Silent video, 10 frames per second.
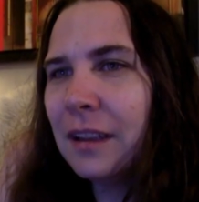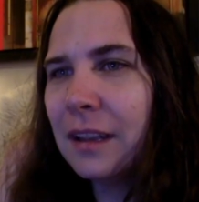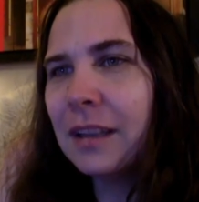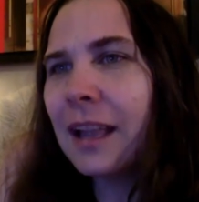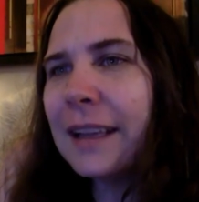In
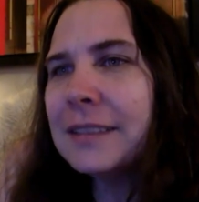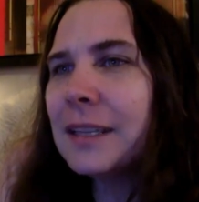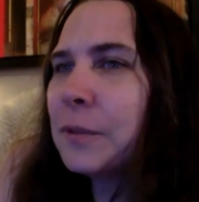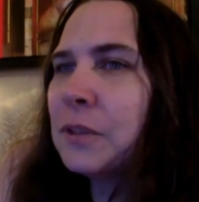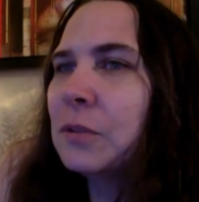the last
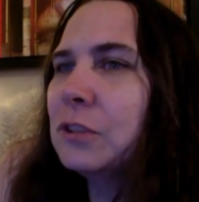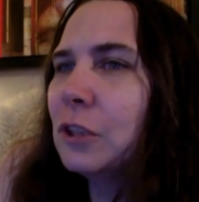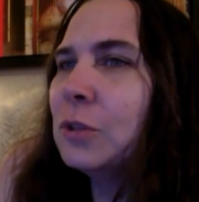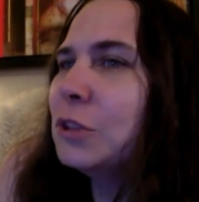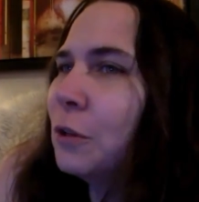episode,
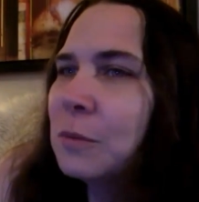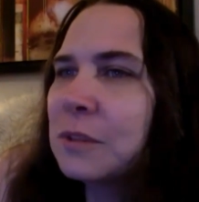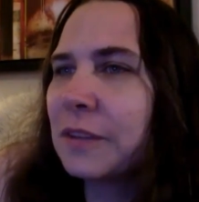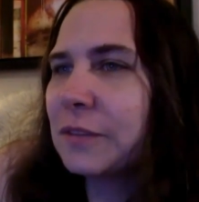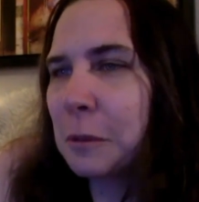Joe showed
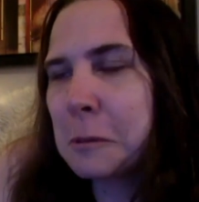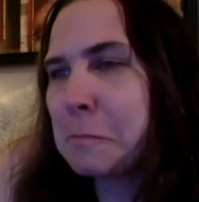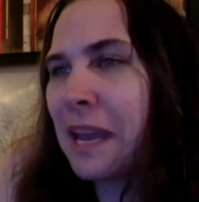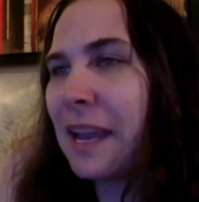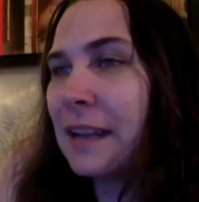himself to be a
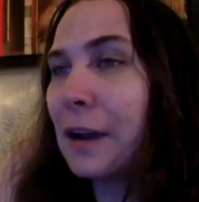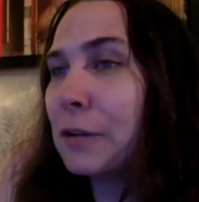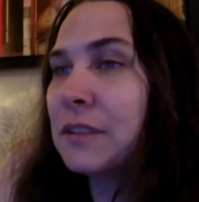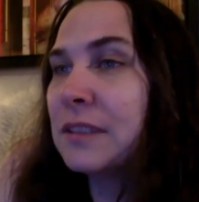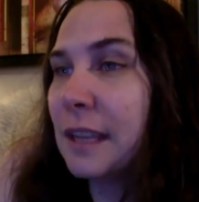man out
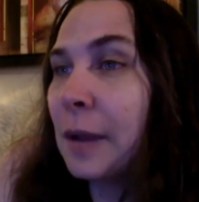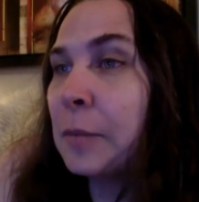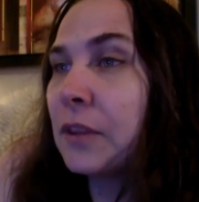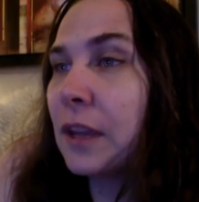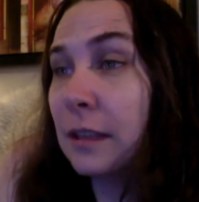of his
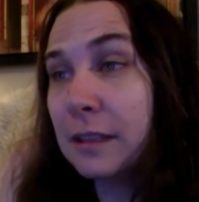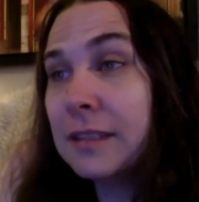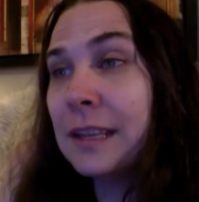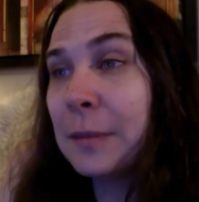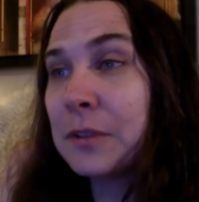depth, and in
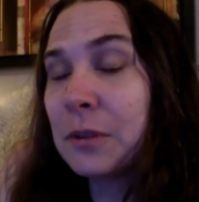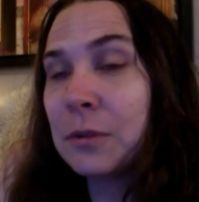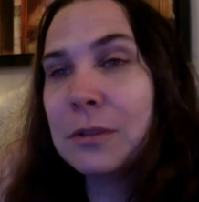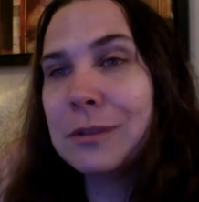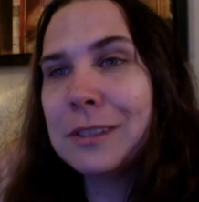this
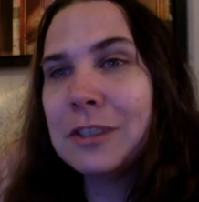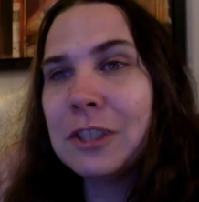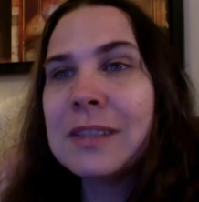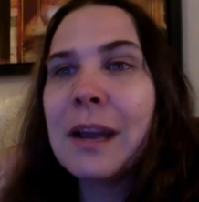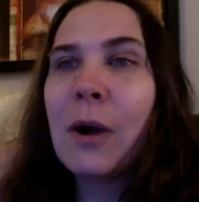episode, you see
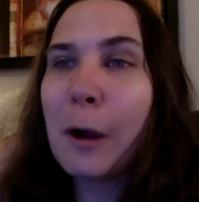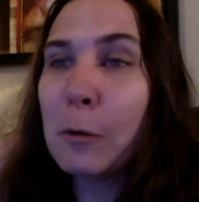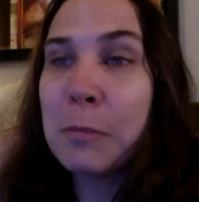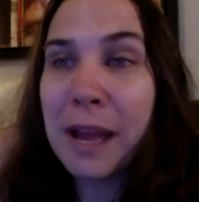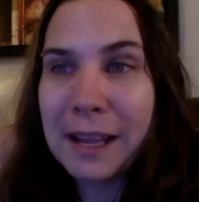just how
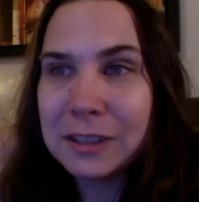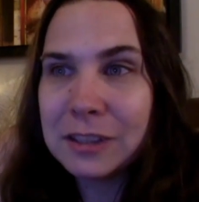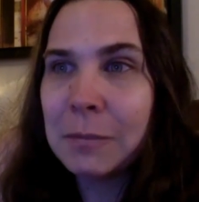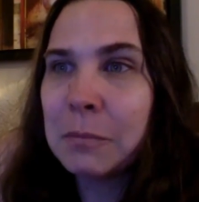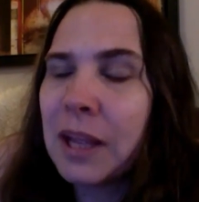outmatched
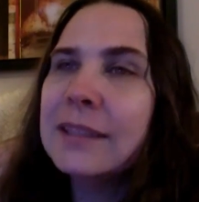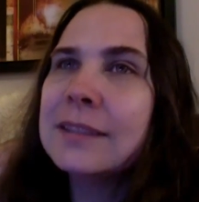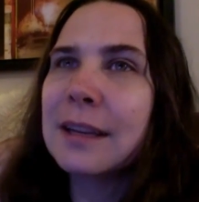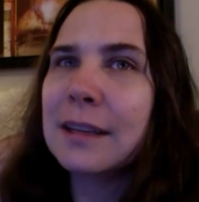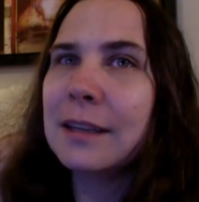and
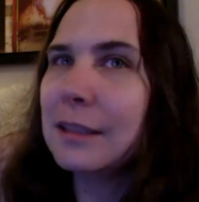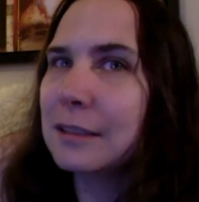blindsided he